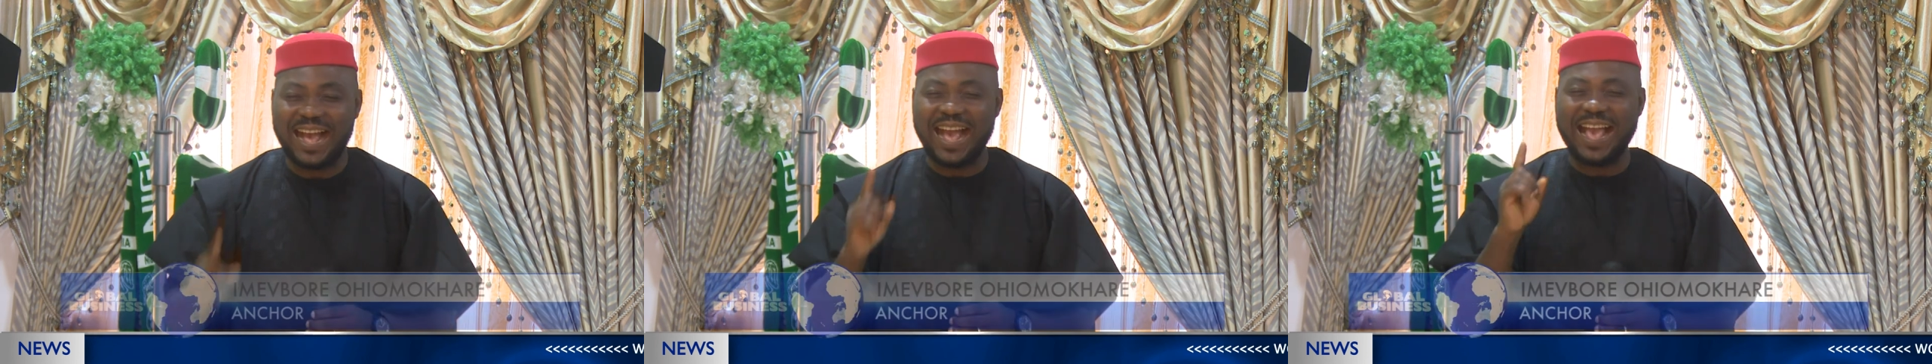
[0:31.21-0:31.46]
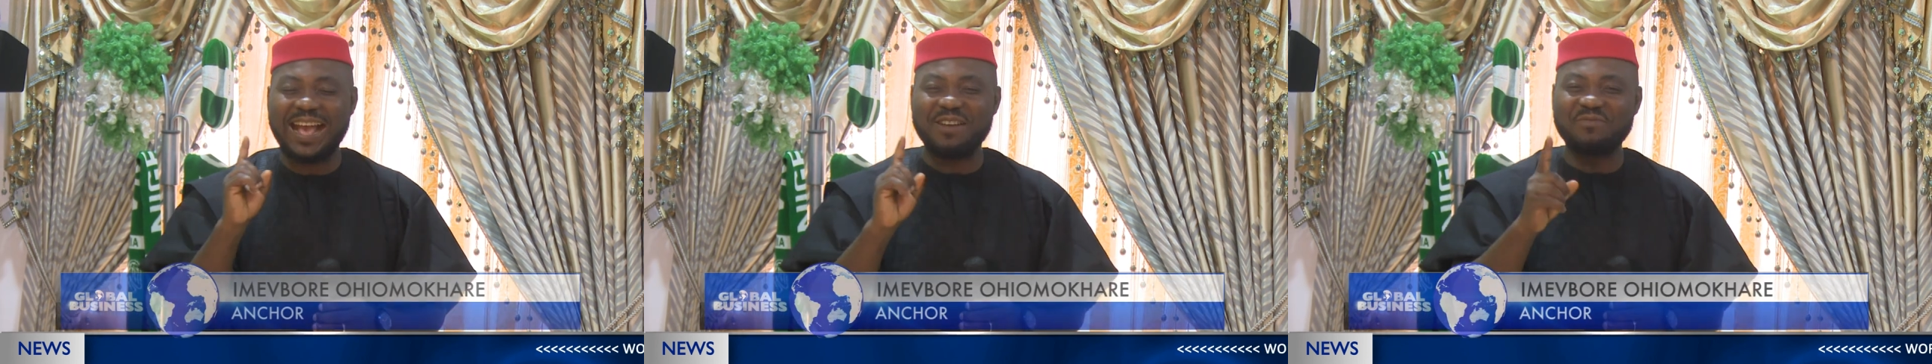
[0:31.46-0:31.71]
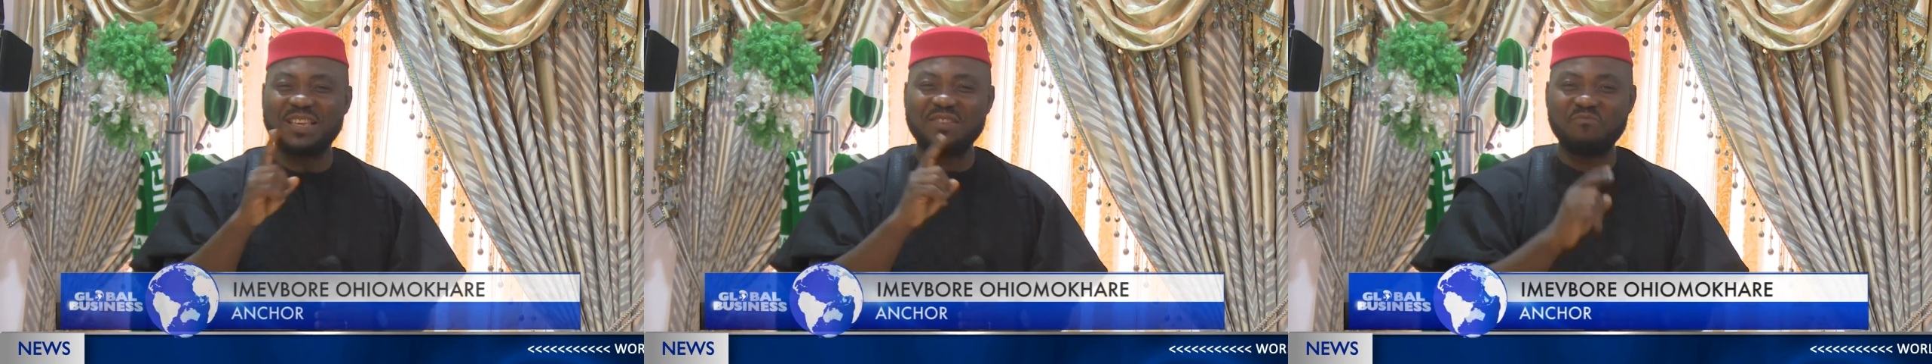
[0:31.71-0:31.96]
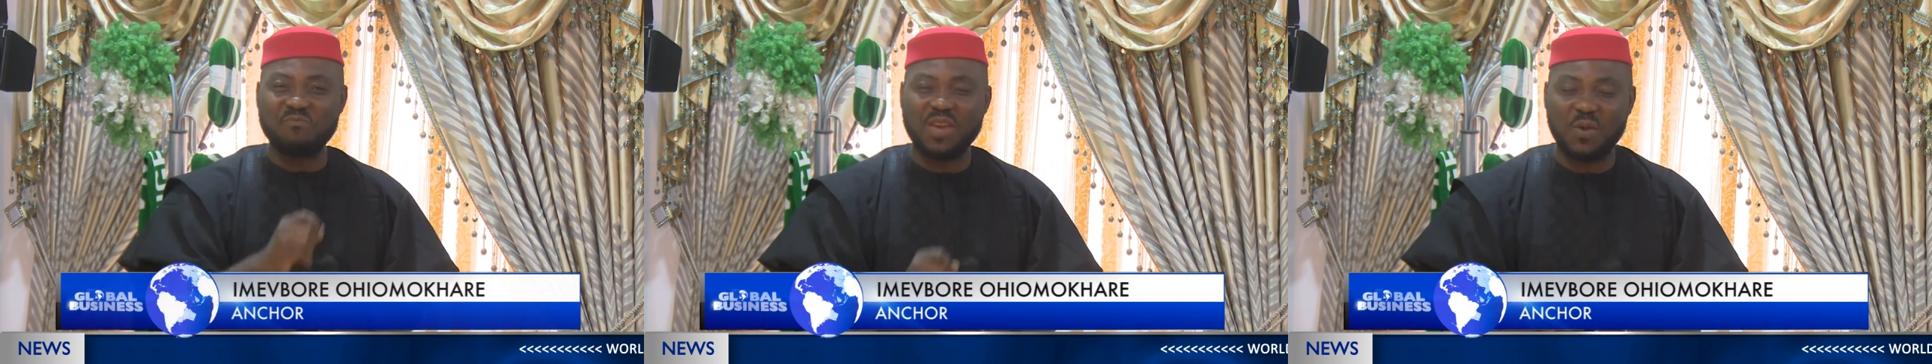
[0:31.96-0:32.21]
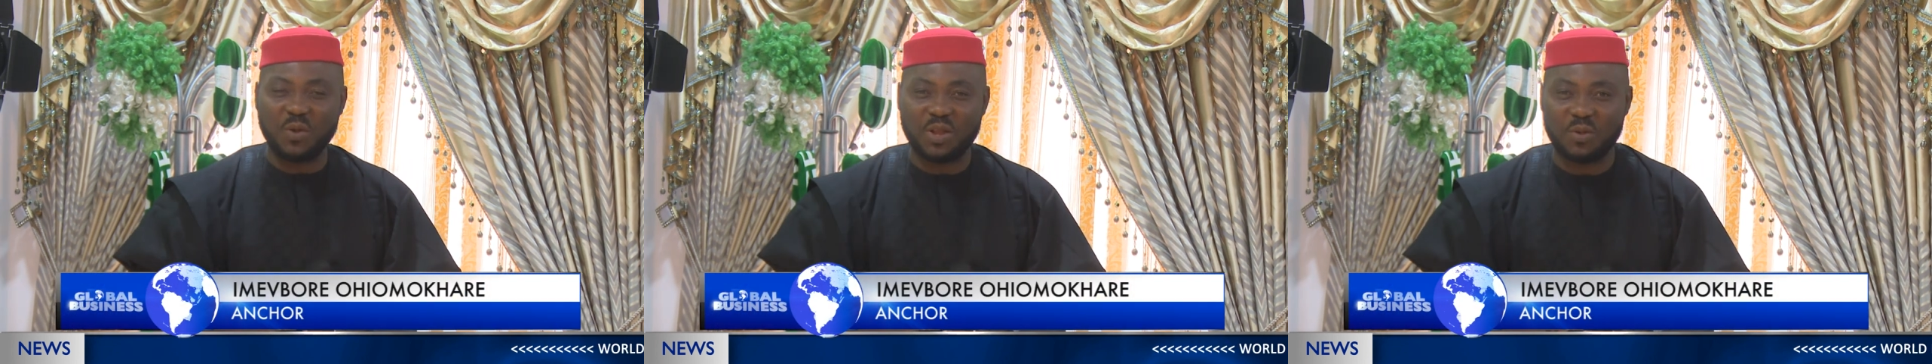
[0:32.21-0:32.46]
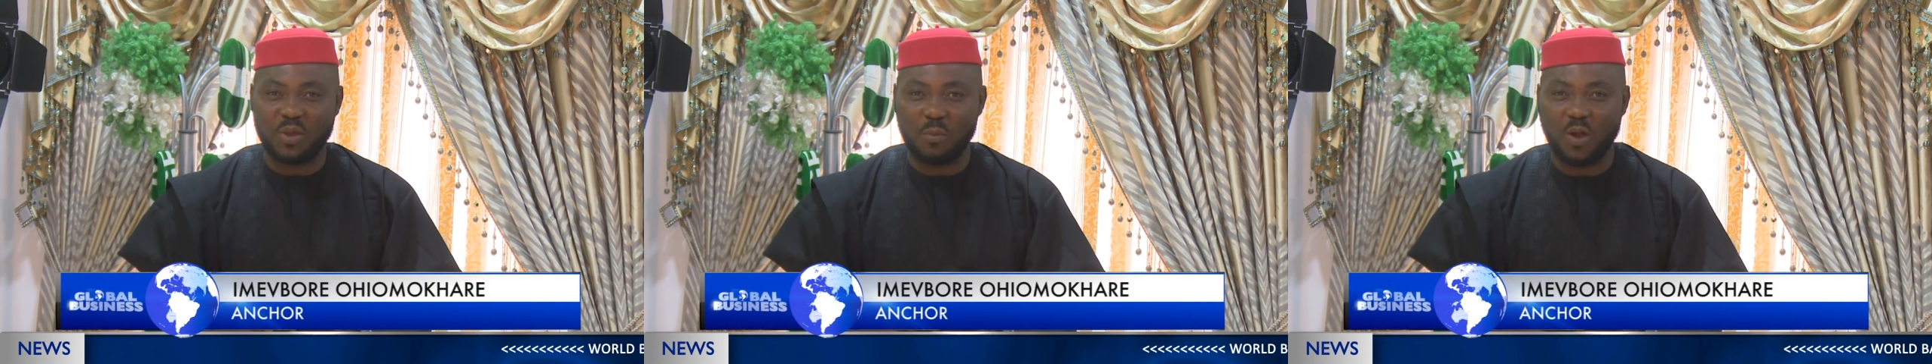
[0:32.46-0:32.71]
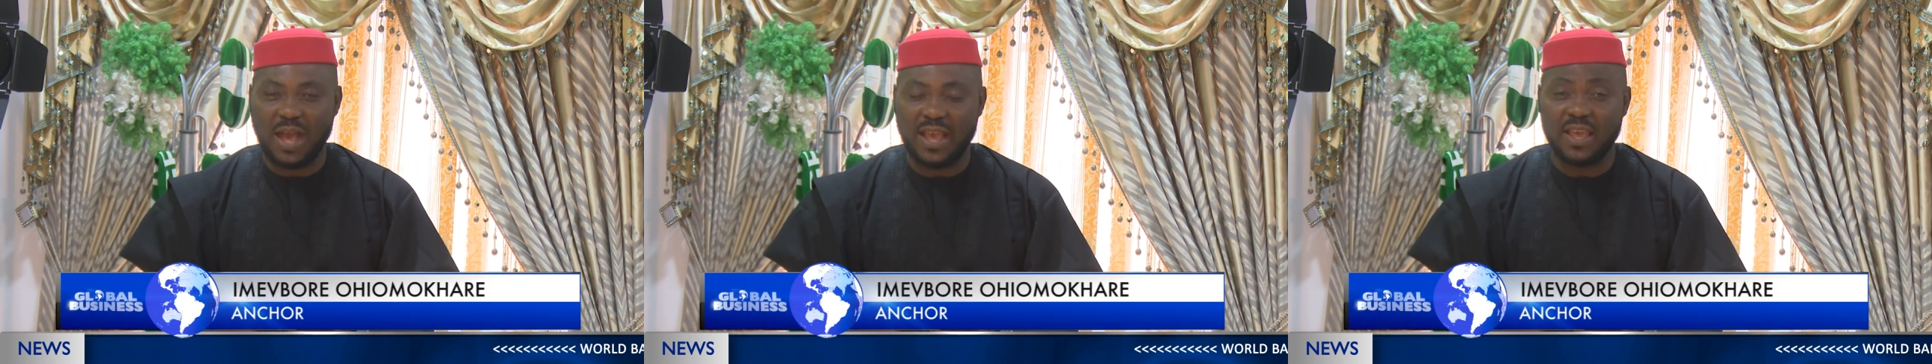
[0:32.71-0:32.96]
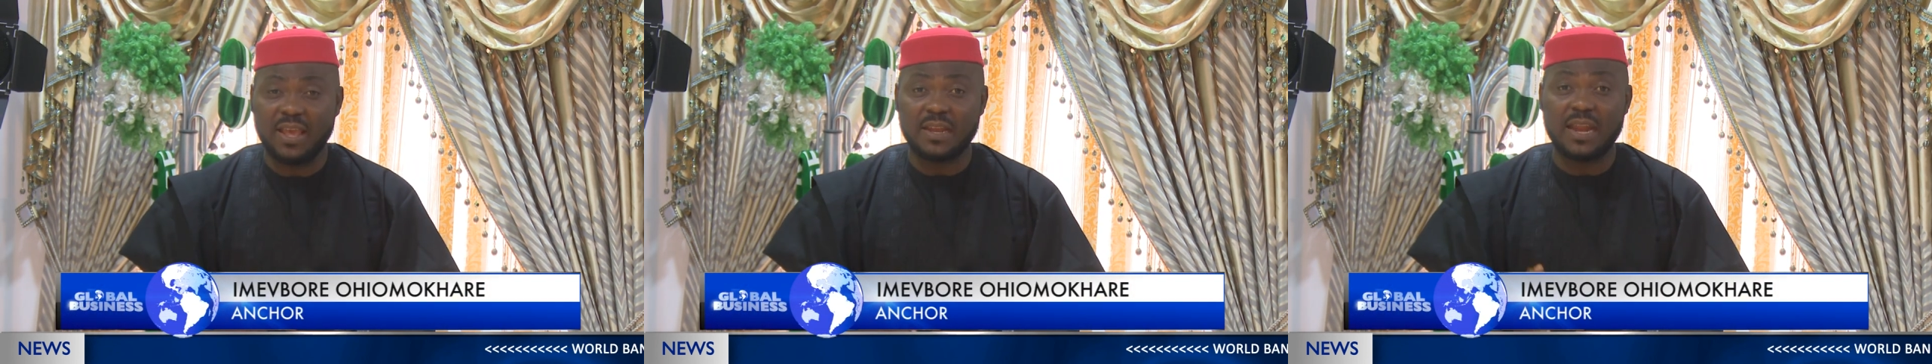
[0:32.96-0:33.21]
I am Imeworio Hiomokai.